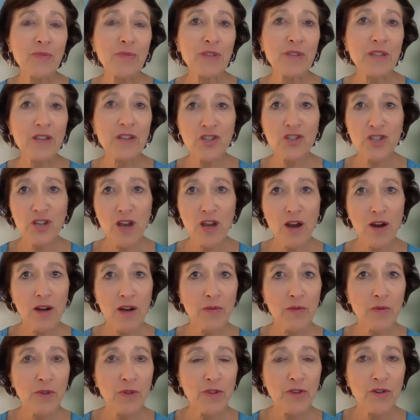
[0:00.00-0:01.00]
please share
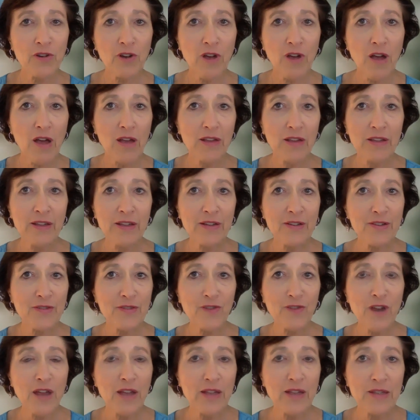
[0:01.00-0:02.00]
it with your colleagues,
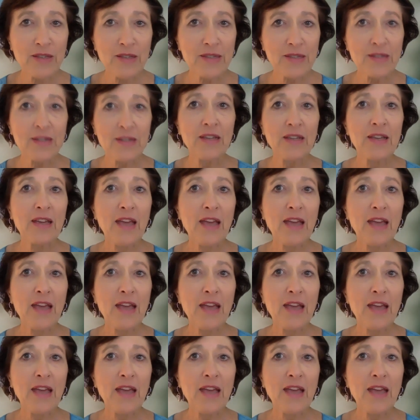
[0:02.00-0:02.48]
friends,